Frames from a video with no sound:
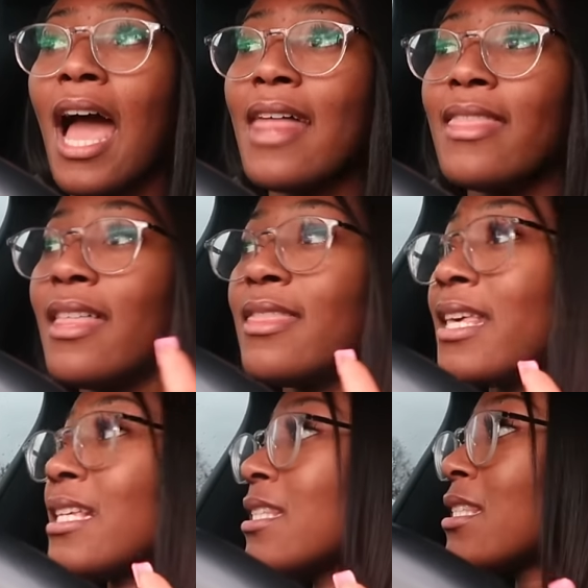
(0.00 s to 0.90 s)
And then
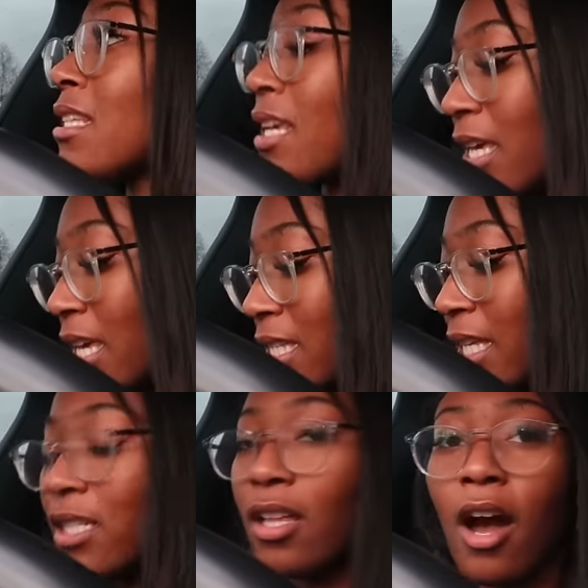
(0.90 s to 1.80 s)
this is
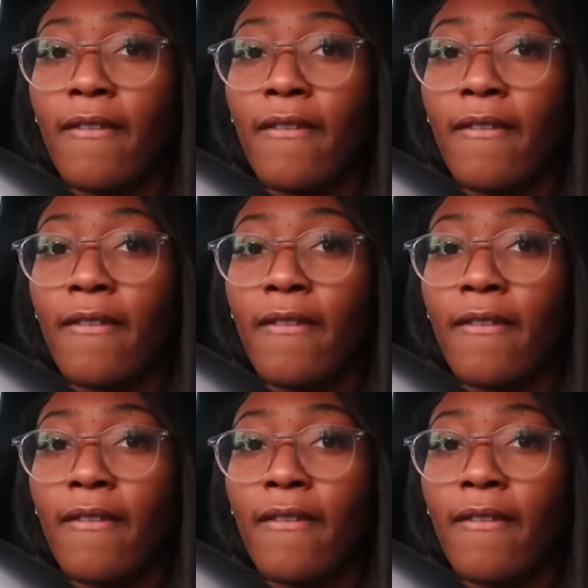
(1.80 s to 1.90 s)
literally the